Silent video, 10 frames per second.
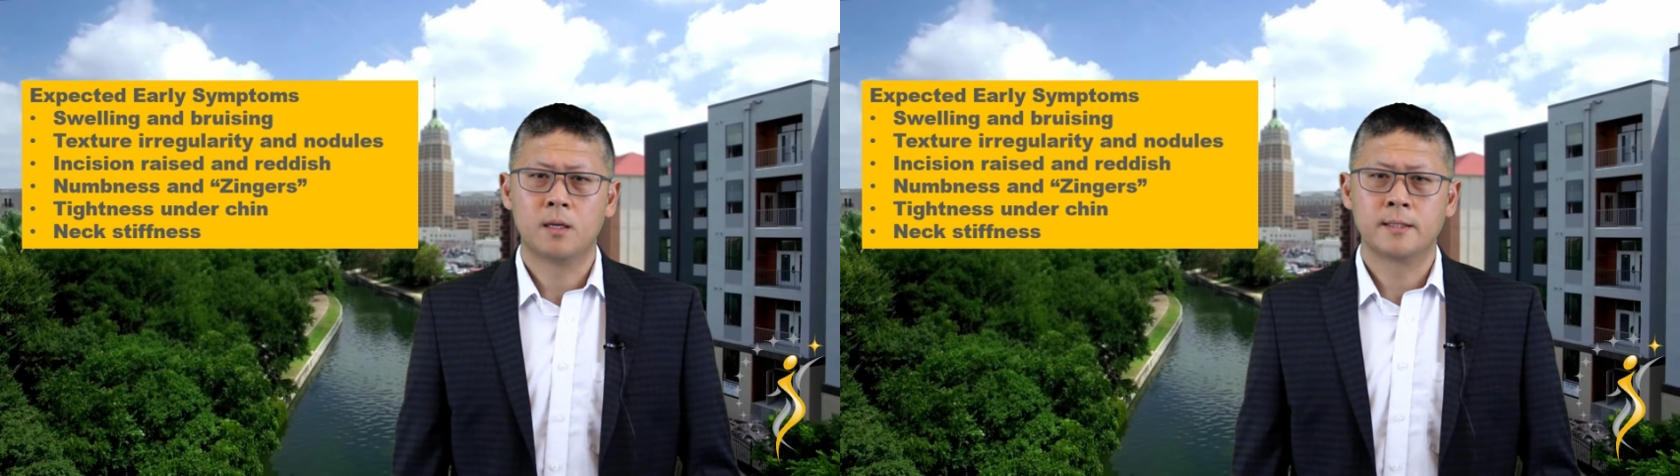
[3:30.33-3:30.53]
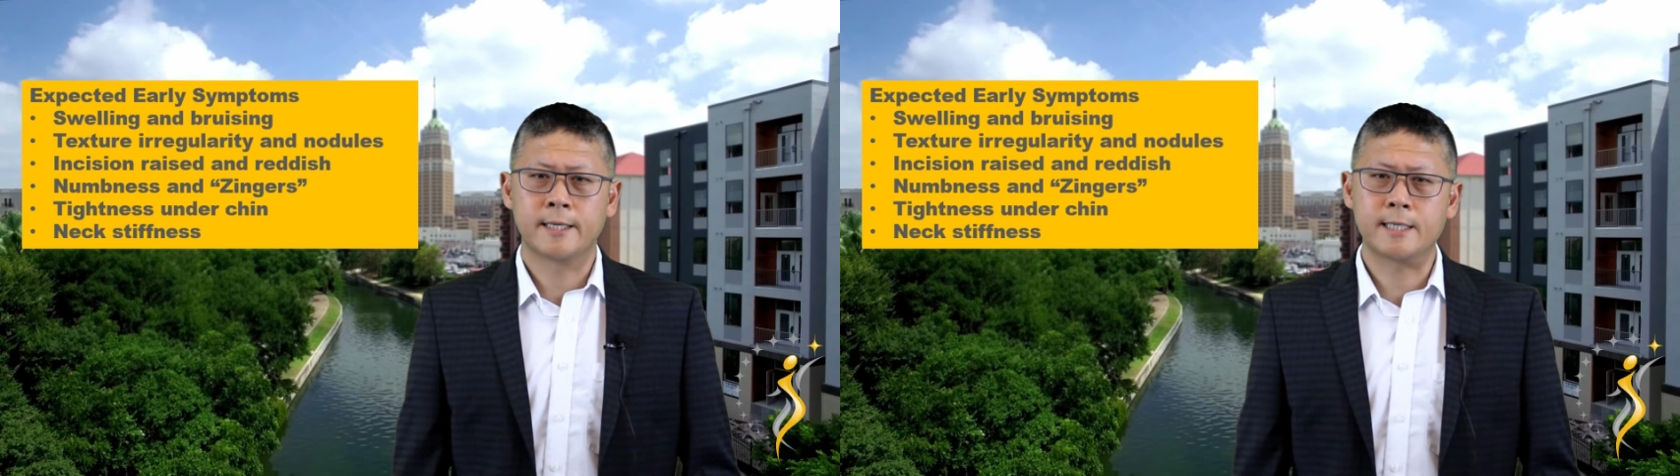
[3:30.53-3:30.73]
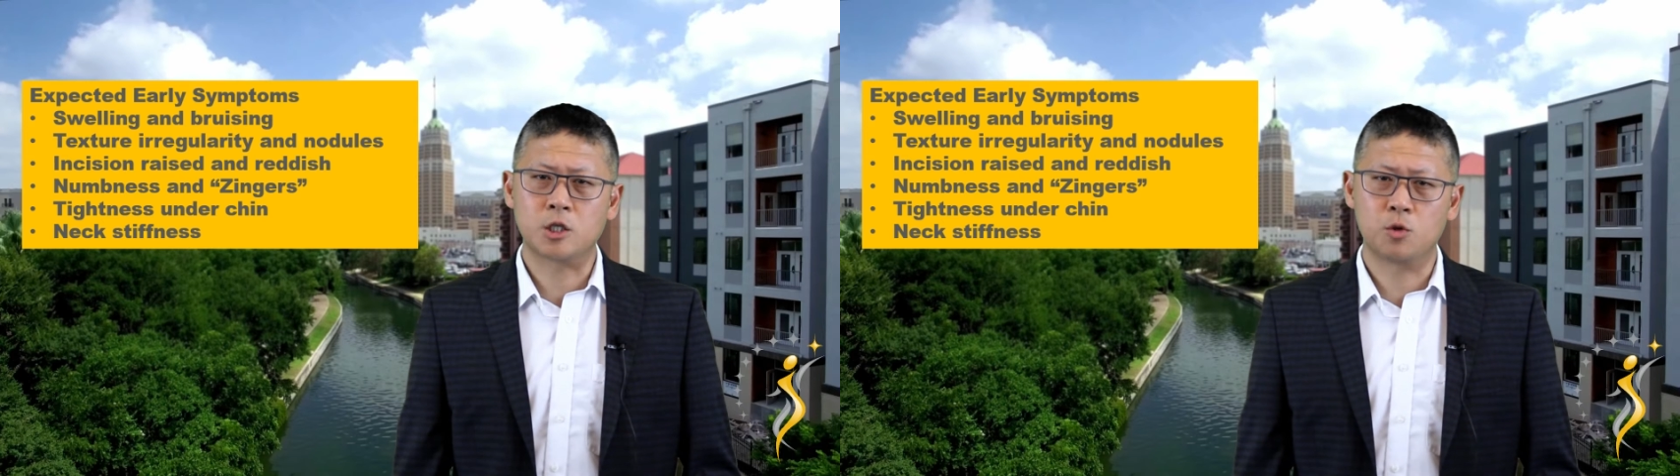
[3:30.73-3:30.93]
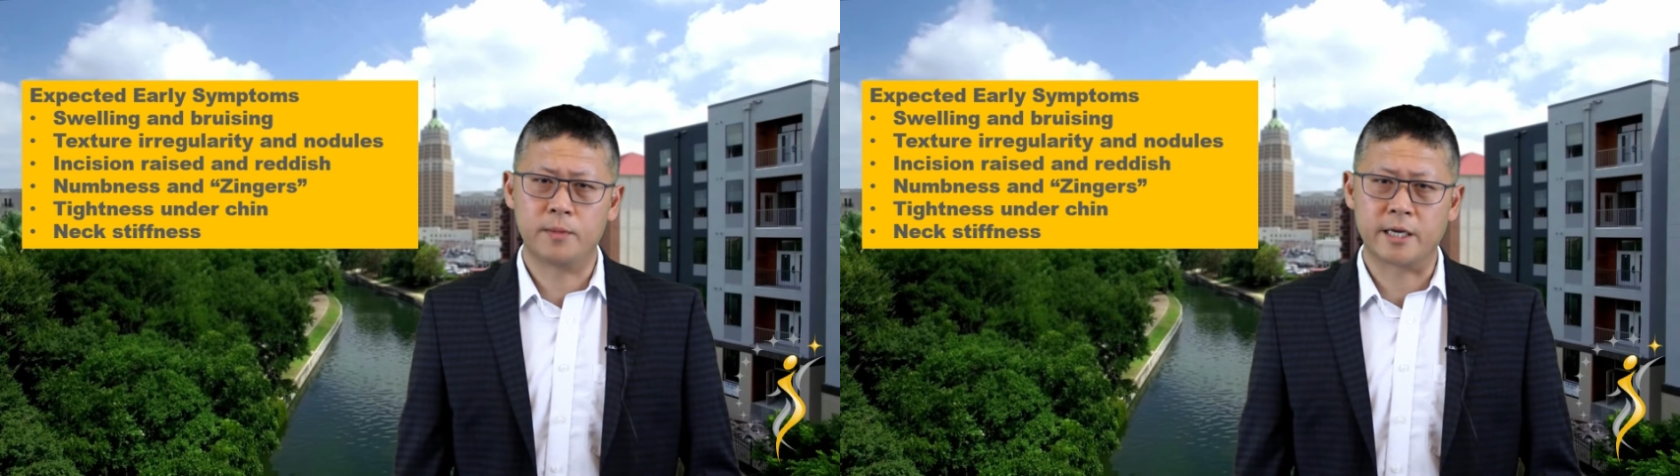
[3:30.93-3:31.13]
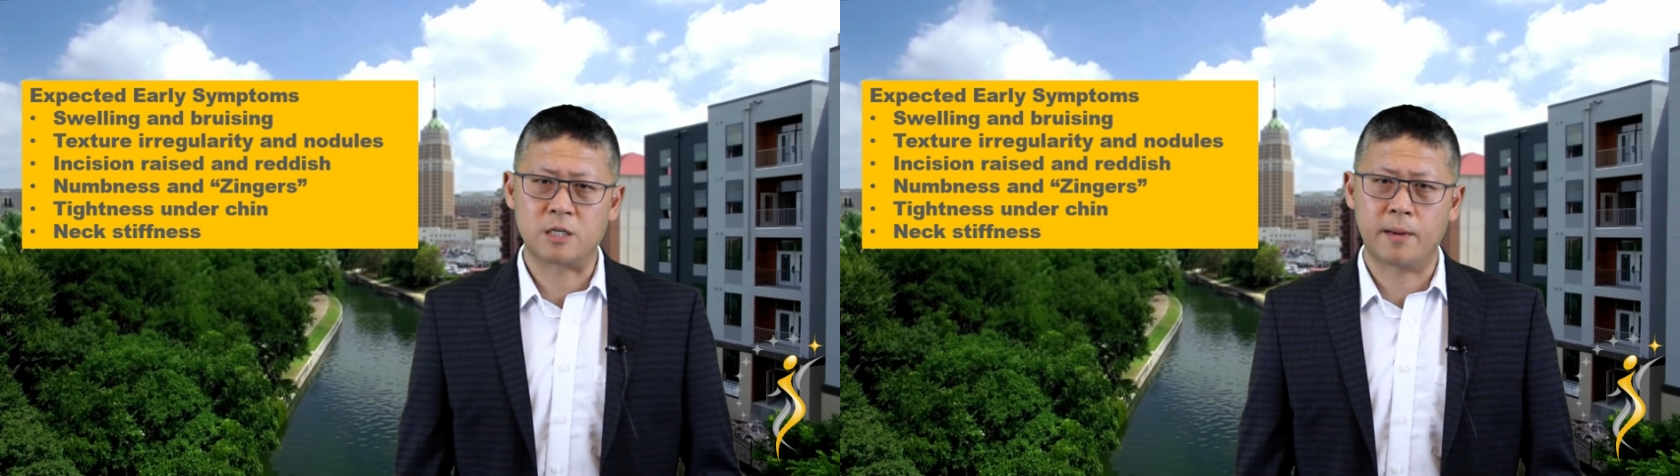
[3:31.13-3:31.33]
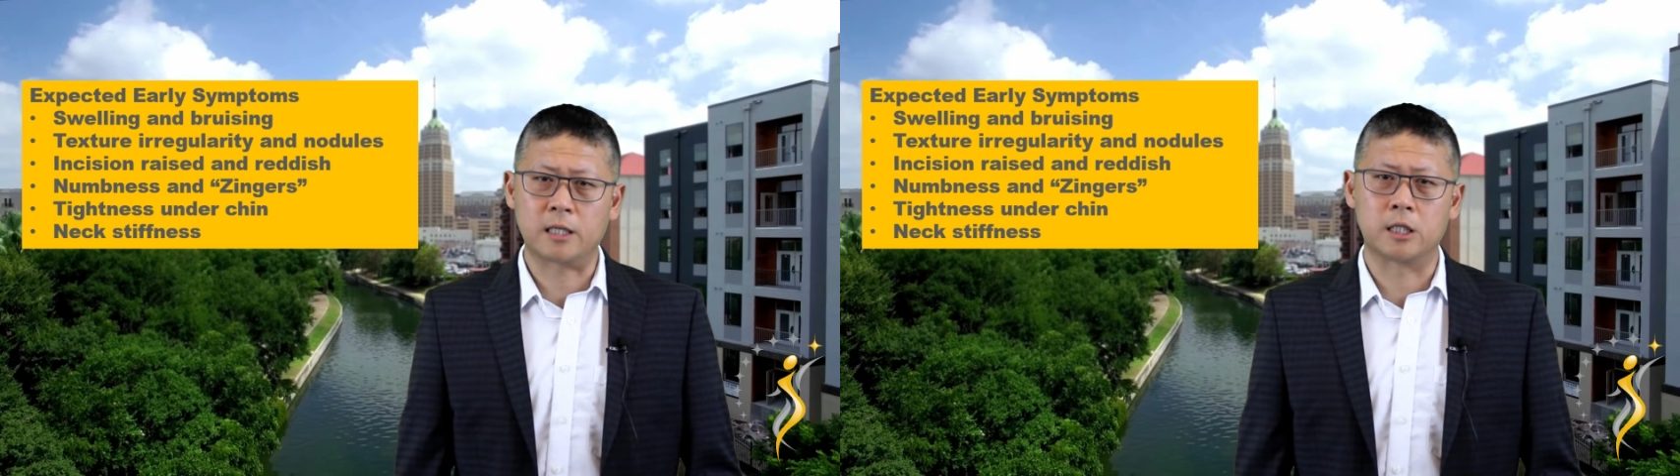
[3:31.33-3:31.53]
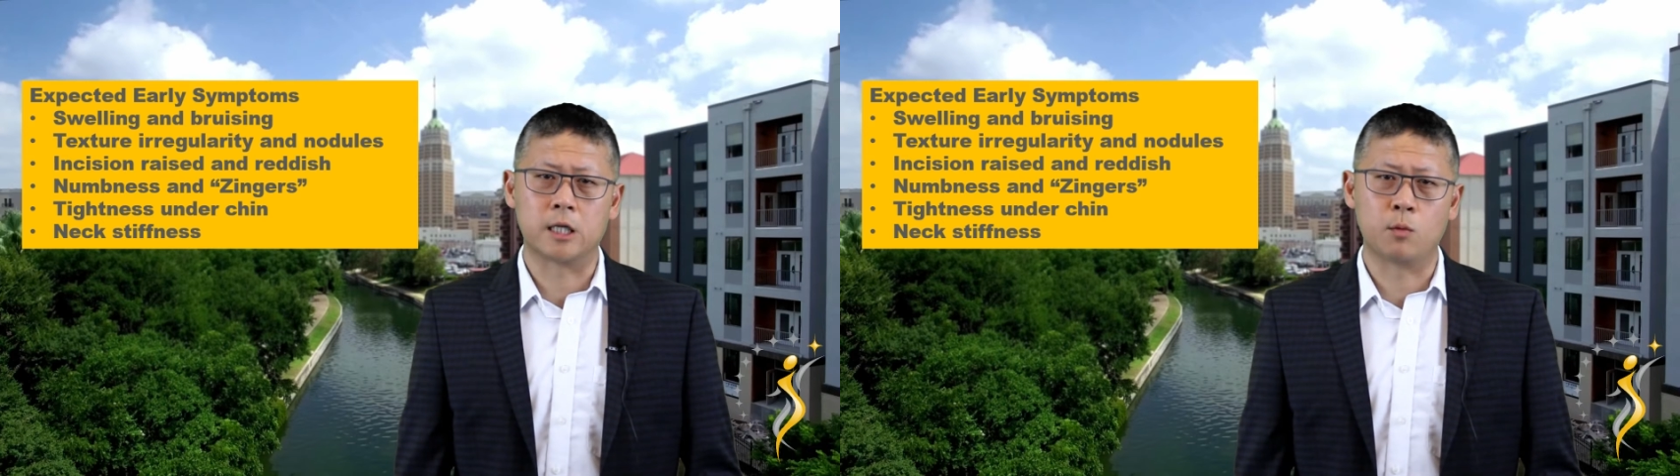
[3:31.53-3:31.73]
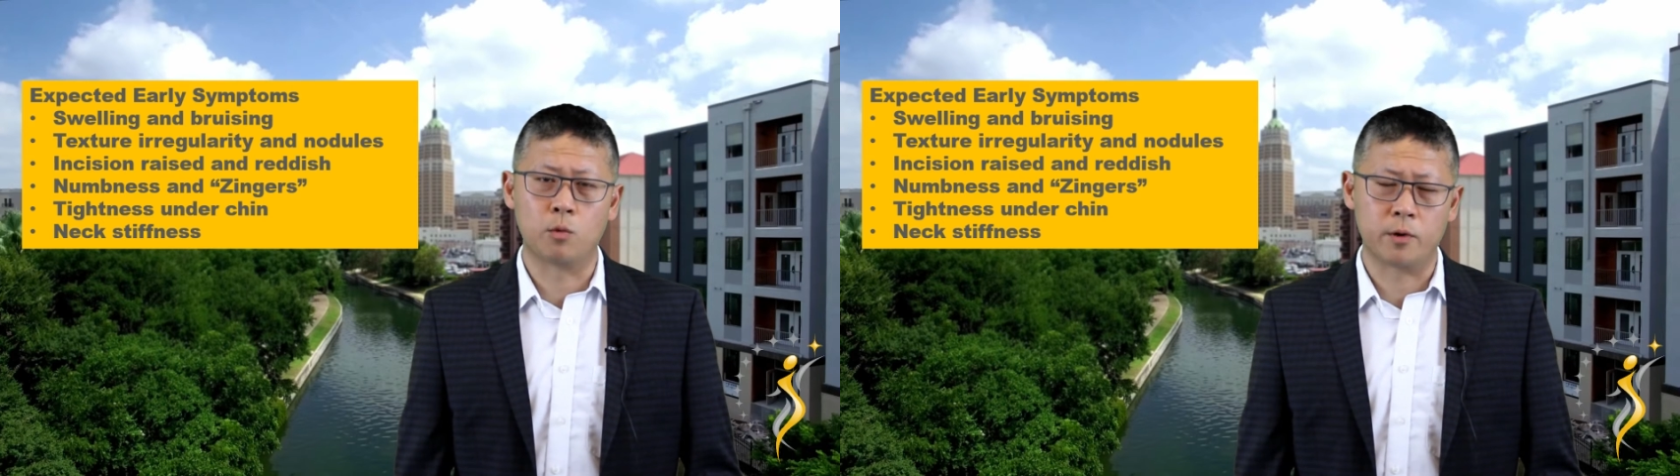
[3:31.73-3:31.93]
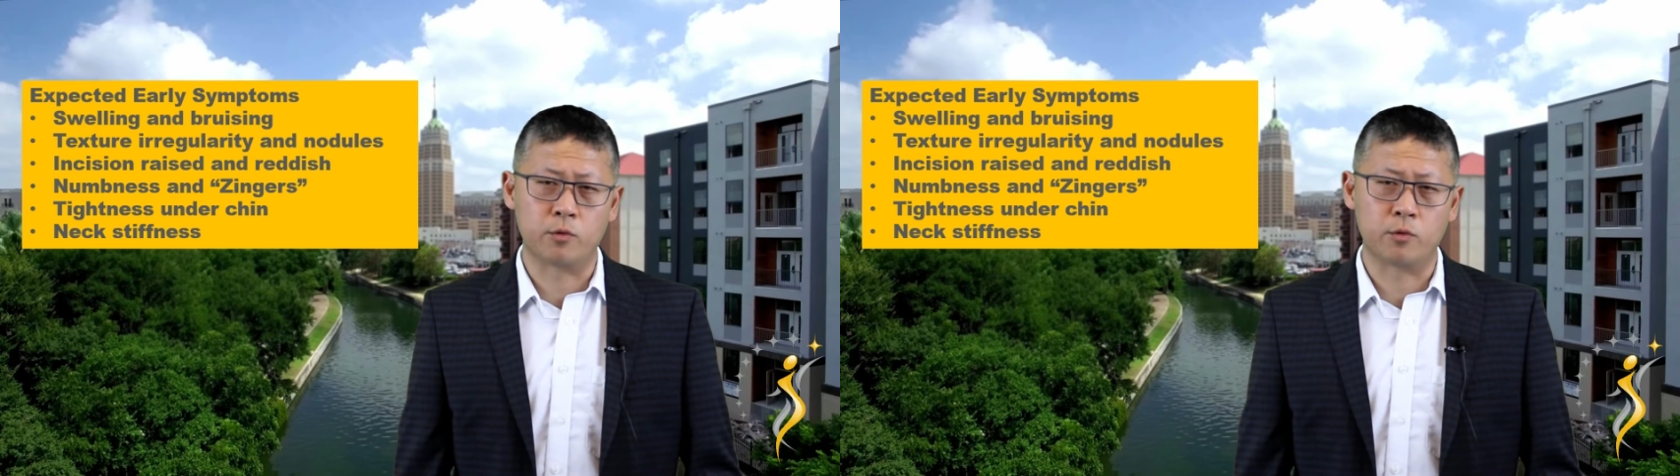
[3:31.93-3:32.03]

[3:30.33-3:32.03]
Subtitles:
This is to be expected and will be